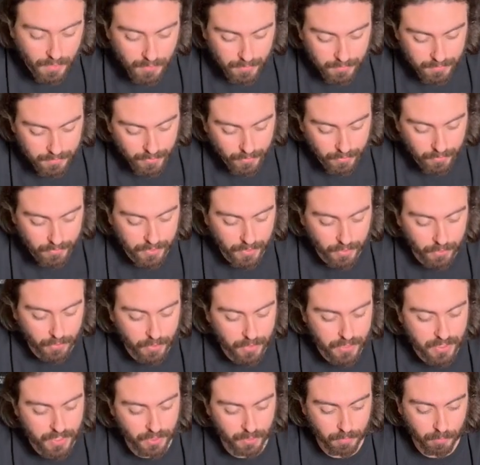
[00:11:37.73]
There
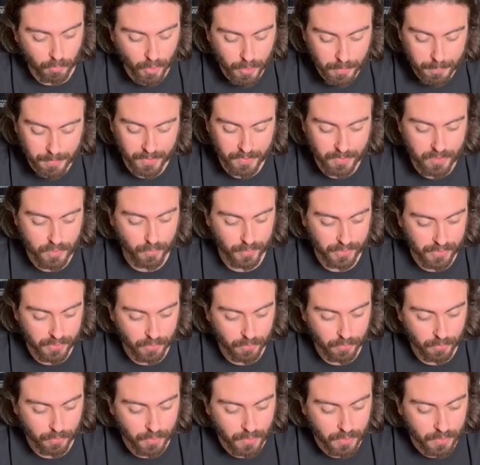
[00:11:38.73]
are some wait periods when
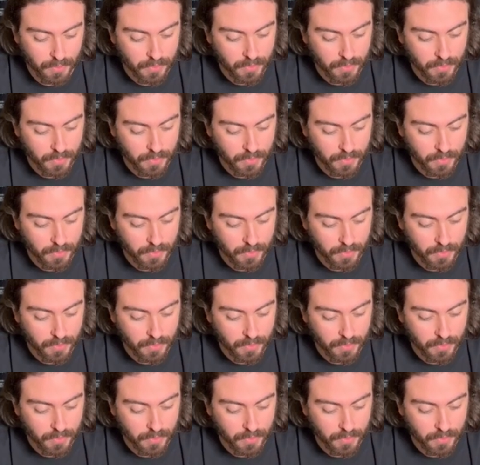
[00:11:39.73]
you